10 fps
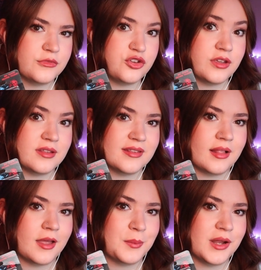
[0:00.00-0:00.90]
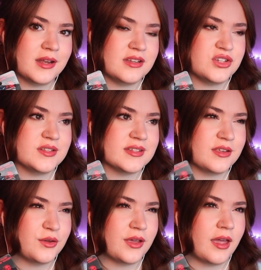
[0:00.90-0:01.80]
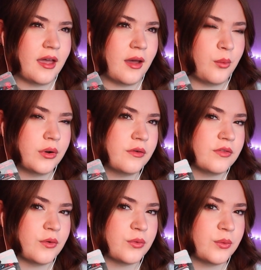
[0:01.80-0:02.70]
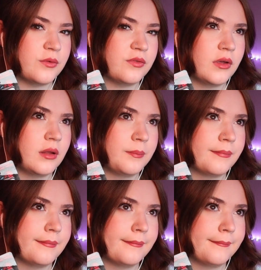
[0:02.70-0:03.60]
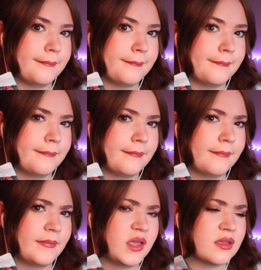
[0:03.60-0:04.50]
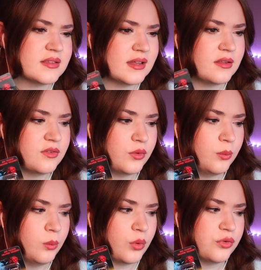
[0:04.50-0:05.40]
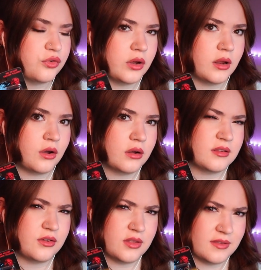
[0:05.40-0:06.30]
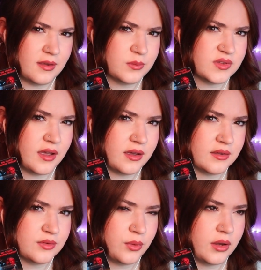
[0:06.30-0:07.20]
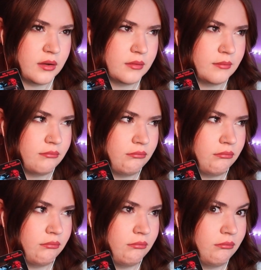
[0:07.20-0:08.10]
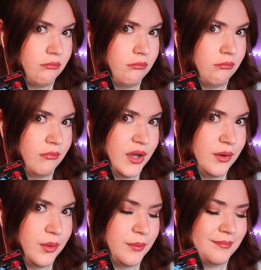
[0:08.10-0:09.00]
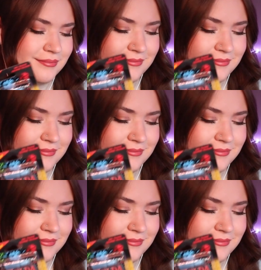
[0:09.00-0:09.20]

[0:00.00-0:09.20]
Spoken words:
sheets, the laminated sheets that you can get, I wonder if those would fit. Because I'd assume most trading cards are the same size, right? I don't know.